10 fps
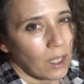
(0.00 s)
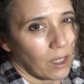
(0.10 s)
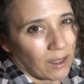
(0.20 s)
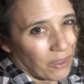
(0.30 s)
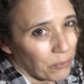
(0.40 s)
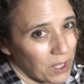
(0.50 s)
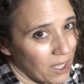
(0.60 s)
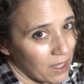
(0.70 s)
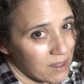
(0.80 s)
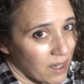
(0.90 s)
and in three
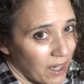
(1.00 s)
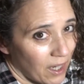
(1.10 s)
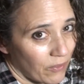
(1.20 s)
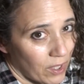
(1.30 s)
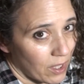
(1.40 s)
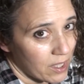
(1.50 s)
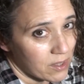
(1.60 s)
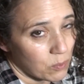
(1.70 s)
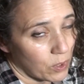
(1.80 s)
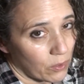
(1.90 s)
days I have a
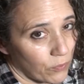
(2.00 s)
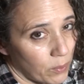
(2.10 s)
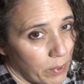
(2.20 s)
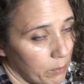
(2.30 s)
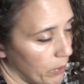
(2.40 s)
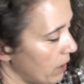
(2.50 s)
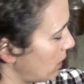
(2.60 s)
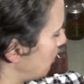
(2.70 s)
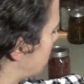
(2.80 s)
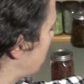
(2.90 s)
nice, wonderful, bubbly
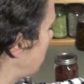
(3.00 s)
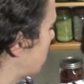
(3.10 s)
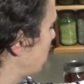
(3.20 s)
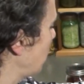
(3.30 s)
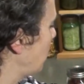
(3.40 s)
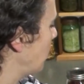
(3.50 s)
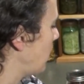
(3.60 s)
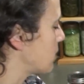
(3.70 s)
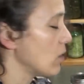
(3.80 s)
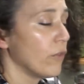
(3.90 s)
kimchi. It's really
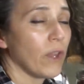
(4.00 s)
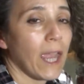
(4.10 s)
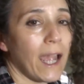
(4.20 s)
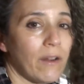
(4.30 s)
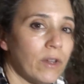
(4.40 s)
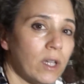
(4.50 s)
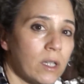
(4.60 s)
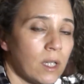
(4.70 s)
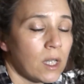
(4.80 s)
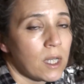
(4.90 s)
great. So if you haven't
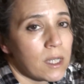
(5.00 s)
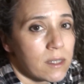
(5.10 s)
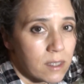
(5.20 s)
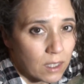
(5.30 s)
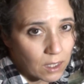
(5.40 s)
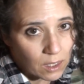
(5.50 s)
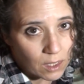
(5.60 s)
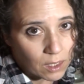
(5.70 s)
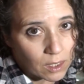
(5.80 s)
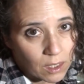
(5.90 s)
seen,
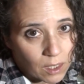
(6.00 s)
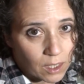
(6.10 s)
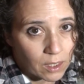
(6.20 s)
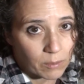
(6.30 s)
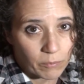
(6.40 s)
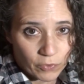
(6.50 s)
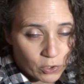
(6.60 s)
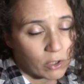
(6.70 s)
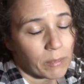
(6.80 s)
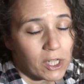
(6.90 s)
um, if you're
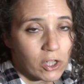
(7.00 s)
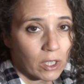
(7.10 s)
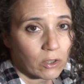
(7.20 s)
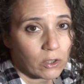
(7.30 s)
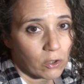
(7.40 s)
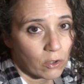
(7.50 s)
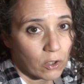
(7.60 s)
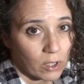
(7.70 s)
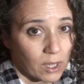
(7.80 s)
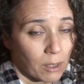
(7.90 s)
new to my channel and you don't know
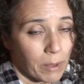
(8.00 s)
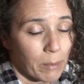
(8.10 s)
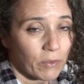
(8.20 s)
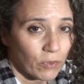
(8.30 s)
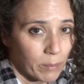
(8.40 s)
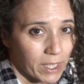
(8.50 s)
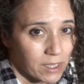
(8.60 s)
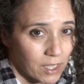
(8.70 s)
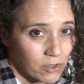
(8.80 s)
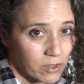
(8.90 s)
anything about my
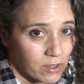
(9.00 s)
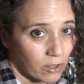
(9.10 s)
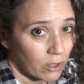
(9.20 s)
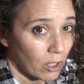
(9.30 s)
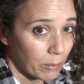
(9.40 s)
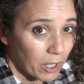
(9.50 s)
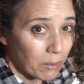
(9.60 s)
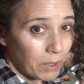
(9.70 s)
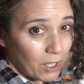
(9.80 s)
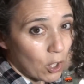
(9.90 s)
fermentation starter, I'm going to
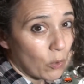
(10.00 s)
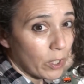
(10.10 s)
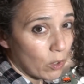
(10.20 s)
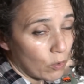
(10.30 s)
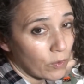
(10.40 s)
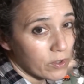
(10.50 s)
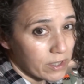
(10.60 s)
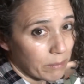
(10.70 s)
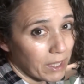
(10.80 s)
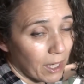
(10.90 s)
be going over
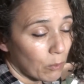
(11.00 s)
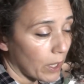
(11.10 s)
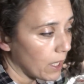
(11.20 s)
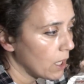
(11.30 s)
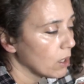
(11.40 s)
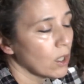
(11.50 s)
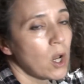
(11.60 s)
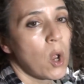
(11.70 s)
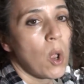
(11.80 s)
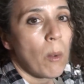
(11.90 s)
some of that right here.
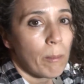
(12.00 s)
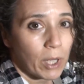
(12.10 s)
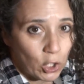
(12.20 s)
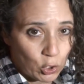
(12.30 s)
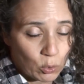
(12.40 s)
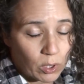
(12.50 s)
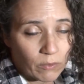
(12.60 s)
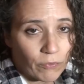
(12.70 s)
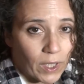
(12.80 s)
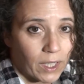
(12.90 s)
But you can
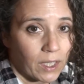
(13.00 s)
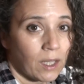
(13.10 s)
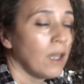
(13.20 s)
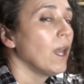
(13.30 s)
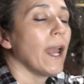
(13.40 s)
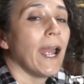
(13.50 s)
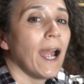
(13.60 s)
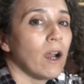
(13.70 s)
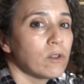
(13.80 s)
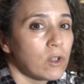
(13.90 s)
find a
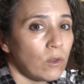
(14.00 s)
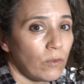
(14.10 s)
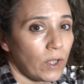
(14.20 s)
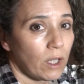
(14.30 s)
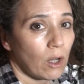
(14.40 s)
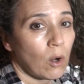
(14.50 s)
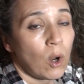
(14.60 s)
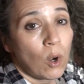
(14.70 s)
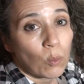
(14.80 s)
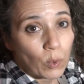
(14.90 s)
how-to video
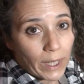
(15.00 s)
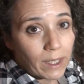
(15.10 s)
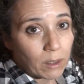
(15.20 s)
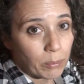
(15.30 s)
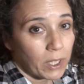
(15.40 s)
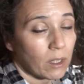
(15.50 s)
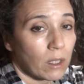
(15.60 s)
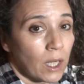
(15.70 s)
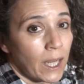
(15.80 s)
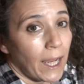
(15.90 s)
right up
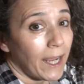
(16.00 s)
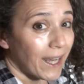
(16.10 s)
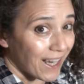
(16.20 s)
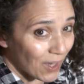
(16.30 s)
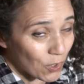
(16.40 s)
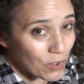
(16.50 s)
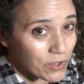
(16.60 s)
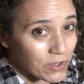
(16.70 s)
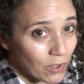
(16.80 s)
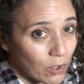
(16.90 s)
here and I
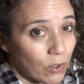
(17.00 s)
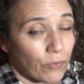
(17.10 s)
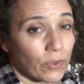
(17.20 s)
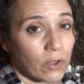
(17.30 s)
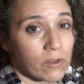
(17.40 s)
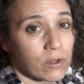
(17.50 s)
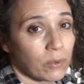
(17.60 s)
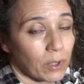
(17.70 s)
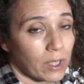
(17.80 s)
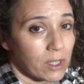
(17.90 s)
also for those
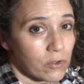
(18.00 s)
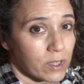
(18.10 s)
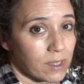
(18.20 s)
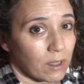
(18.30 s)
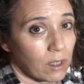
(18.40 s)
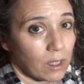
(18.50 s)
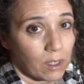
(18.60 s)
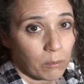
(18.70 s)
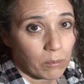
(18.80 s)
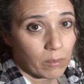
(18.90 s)
who are interested
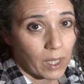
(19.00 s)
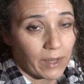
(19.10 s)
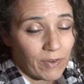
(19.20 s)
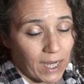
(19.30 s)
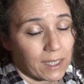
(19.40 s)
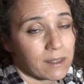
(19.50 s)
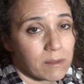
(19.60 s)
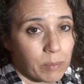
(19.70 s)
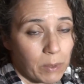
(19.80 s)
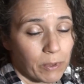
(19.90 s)
in I've had
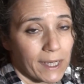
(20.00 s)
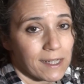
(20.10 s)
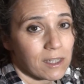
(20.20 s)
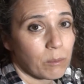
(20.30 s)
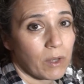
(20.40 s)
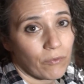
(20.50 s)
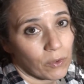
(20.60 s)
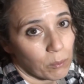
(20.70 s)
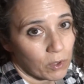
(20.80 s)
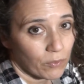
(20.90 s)
people asking me
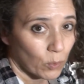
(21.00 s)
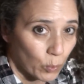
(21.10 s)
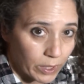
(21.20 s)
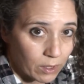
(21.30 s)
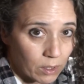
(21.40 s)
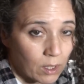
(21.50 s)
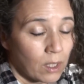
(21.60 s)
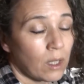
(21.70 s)
for more of a written